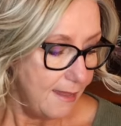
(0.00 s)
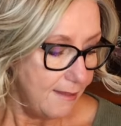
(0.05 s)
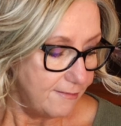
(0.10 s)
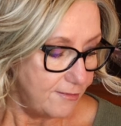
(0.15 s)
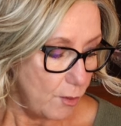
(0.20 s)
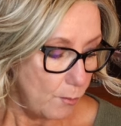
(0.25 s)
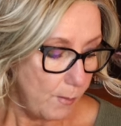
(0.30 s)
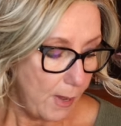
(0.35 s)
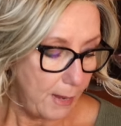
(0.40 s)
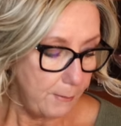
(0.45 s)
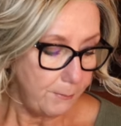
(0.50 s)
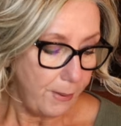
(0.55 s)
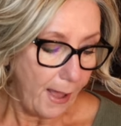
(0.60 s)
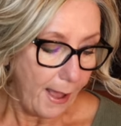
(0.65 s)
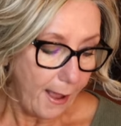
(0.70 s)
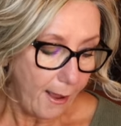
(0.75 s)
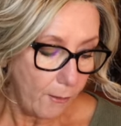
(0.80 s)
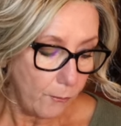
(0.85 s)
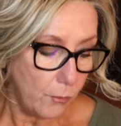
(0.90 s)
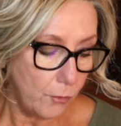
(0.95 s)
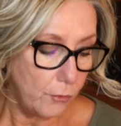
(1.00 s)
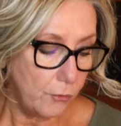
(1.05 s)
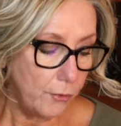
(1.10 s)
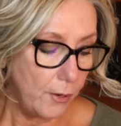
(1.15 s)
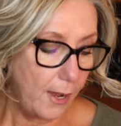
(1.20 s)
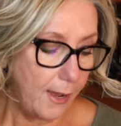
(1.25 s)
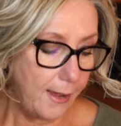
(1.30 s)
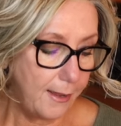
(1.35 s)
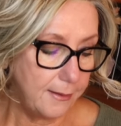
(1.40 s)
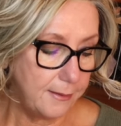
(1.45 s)
So my power,
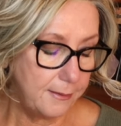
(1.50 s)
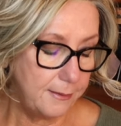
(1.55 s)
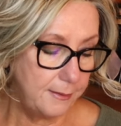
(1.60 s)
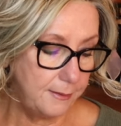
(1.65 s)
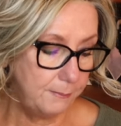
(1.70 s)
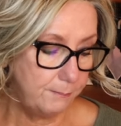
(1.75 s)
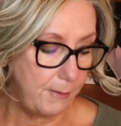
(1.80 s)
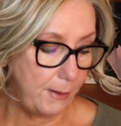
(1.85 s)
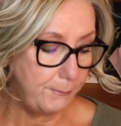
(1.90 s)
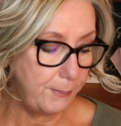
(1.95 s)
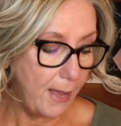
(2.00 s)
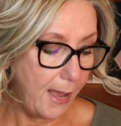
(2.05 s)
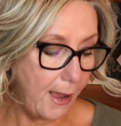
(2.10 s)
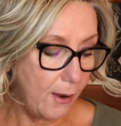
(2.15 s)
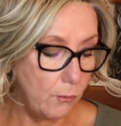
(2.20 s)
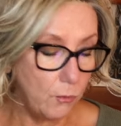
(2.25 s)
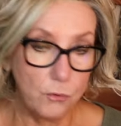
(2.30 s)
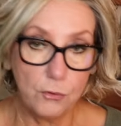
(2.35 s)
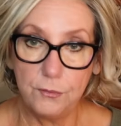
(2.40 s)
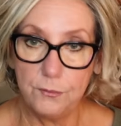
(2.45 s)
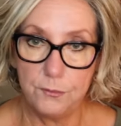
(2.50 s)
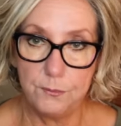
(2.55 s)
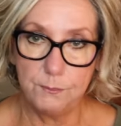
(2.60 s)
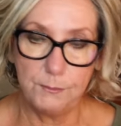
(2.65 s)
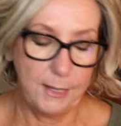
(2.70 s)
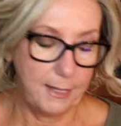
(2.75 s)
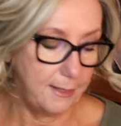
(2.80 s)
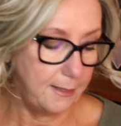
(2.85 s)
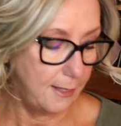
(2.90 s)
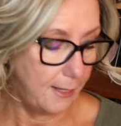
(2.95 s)
uh, my power,
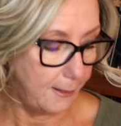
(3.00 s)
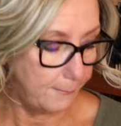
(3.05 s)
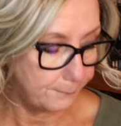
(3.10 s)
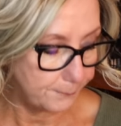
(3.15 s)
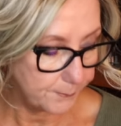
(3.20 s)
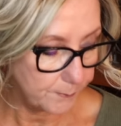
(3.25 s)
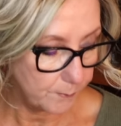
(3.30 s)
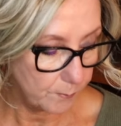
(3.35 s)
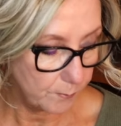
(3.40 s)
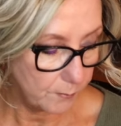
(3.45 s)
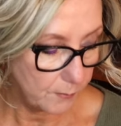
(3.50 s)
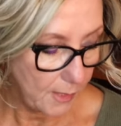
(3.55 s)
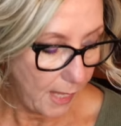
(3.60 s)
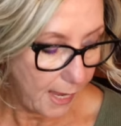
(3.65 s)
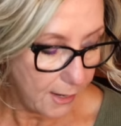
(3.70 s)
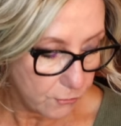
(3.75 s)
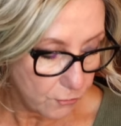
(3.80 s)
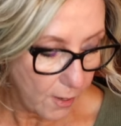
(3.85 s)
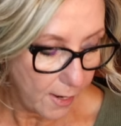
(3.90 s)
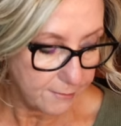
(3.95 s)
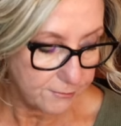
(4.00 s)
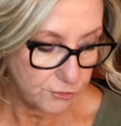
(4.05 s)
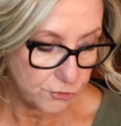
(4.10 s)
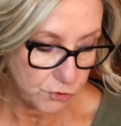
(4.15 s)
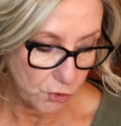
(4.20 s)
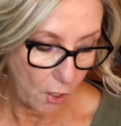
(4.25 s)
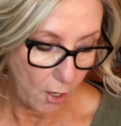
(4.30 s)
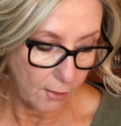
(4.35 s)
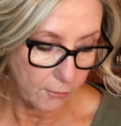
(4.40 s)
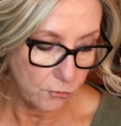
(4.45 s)
my um, high-rise
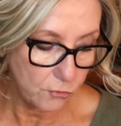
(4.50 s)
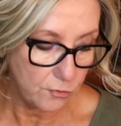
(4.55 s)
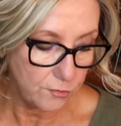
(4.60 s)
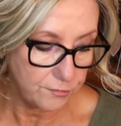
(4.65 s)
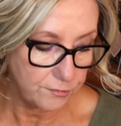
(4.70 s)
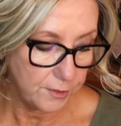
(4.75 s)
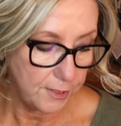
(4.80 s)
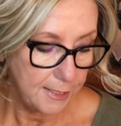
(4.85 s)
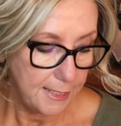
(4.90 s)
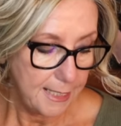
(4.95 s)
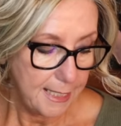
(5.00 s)
joggers,